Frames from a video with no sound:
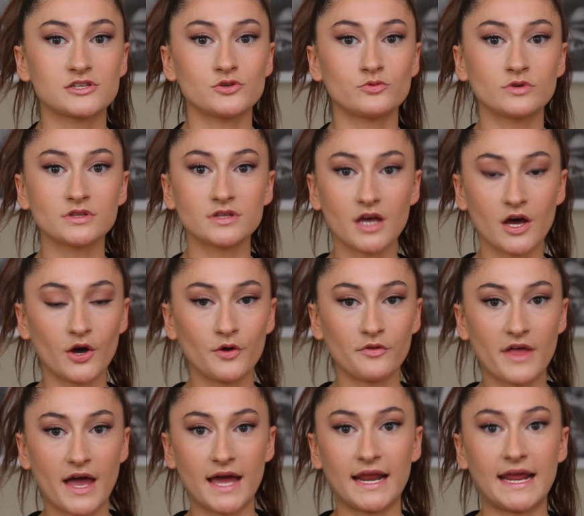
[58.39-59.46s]
you will know
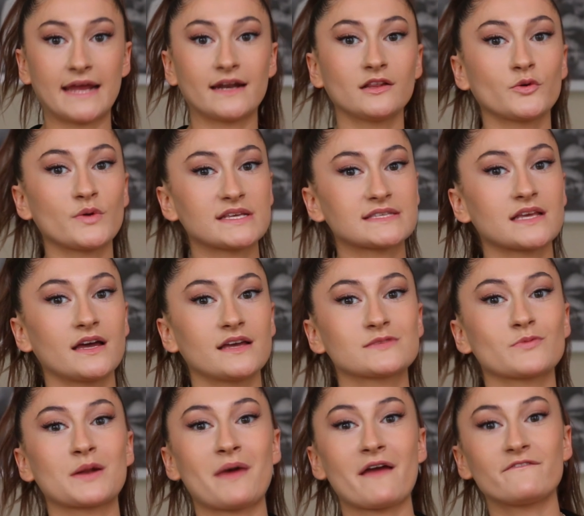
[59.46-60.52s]
that Ana Luisa is
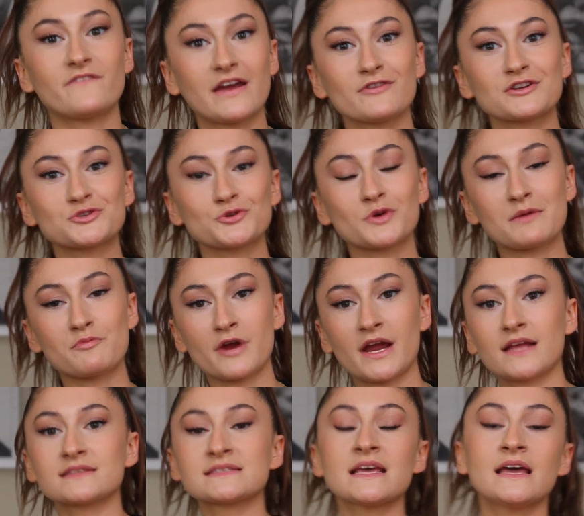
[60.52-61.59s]
one of my favorite jewelry
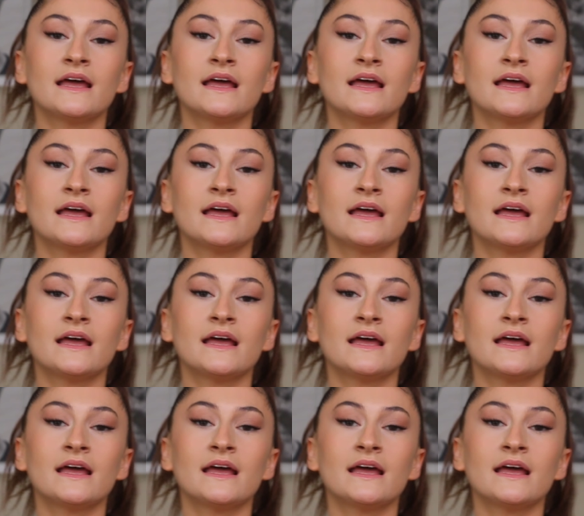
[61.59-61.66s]
brands,